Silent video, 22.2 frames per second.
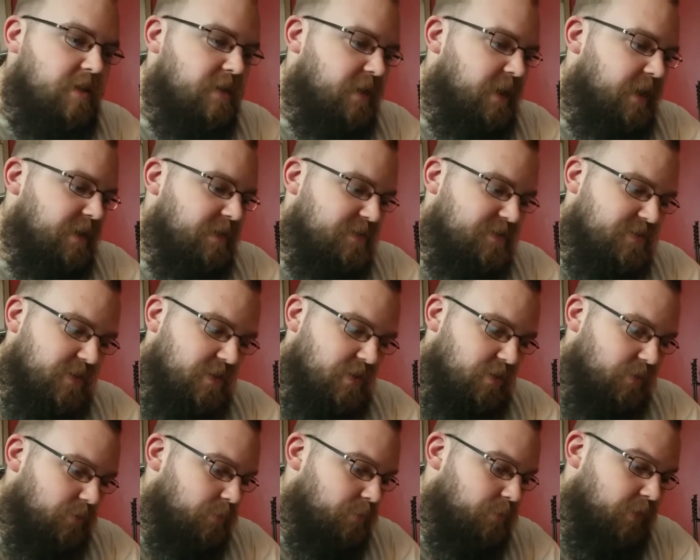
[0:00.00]
And
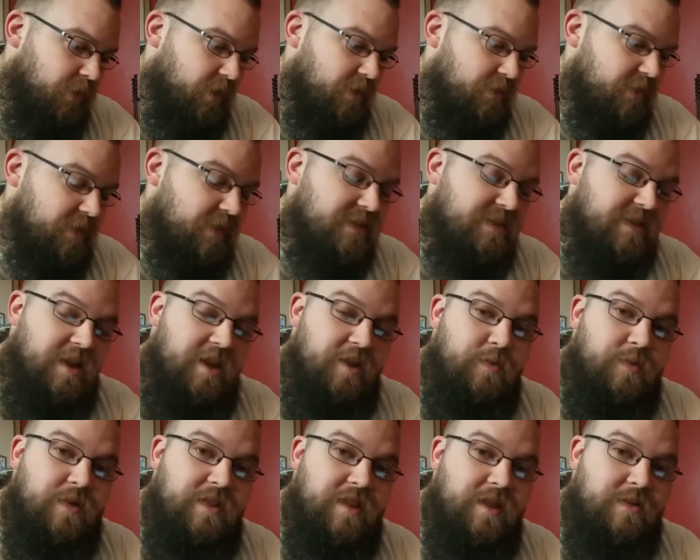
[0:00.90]
so part of this,
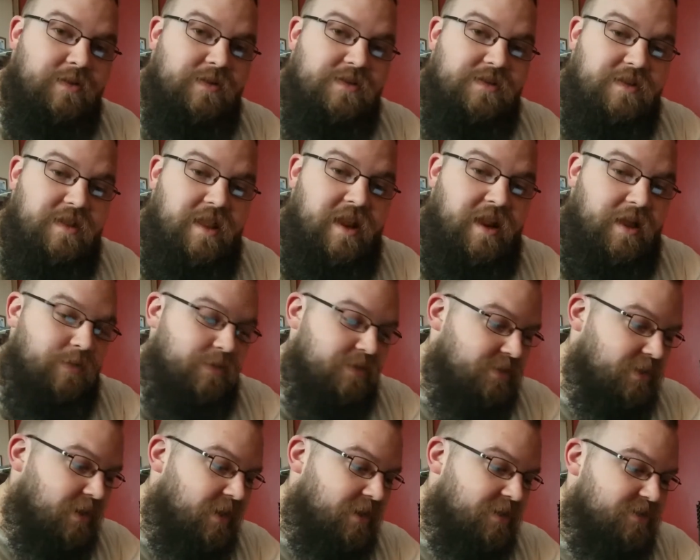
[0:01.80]
anyone that I would
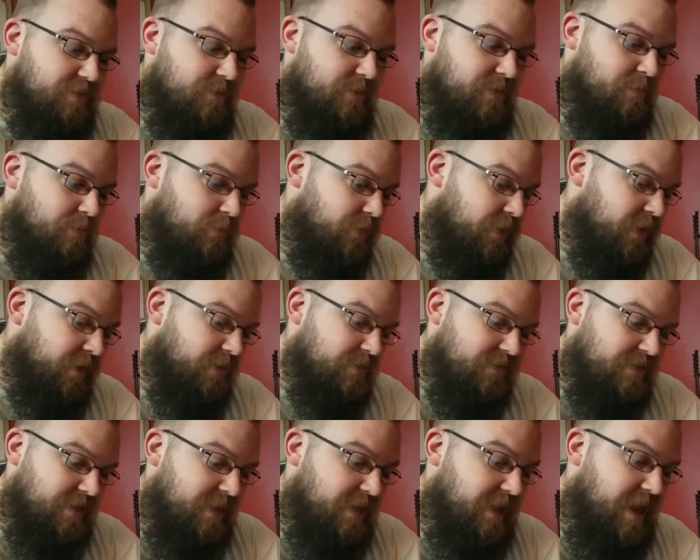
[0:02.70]
talk to when I
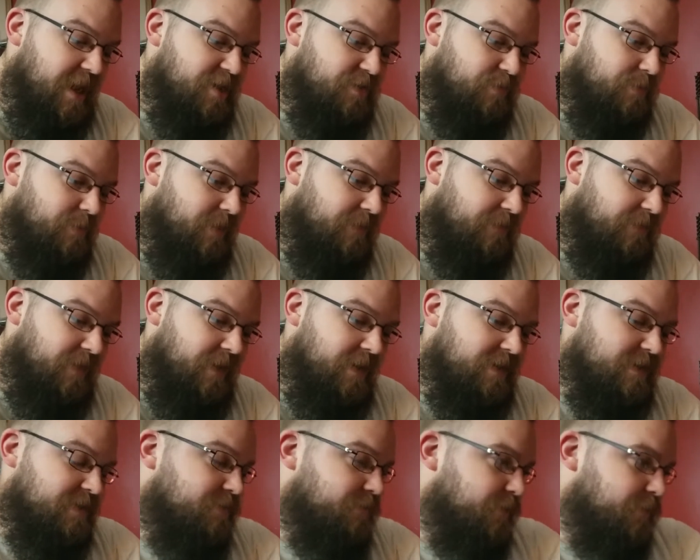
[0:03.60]
was engaging with my
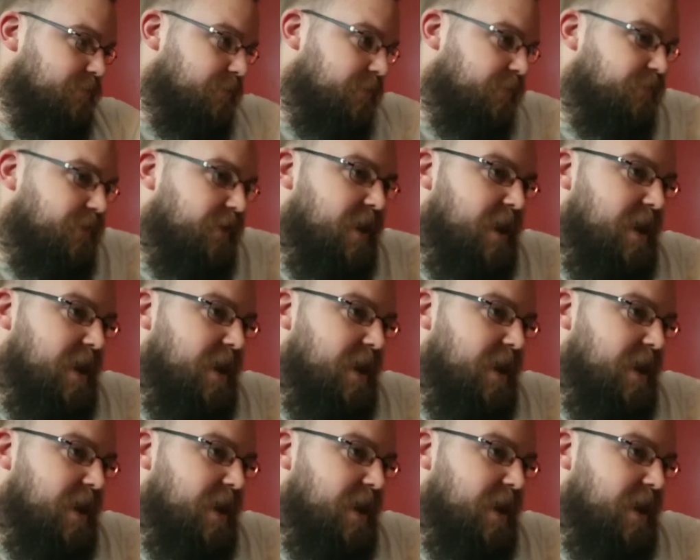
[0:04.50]
friends, my friend